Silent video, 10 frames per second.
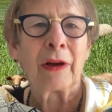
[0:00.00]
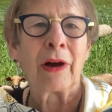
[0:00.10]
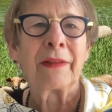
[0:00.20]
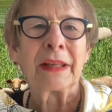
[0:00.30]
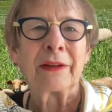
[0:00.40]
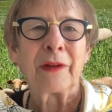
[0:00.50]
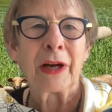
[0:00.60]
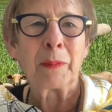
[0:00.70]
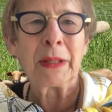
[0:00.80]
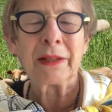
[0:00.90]
on the
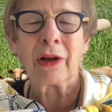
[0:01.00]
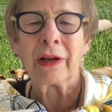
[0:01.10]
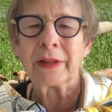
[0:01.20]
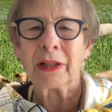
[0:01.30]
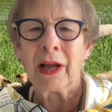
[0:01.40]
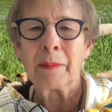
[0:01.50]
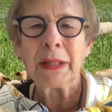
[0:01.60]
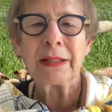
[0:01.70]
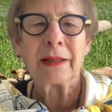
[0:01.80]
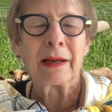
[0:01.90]
environment, on the climate,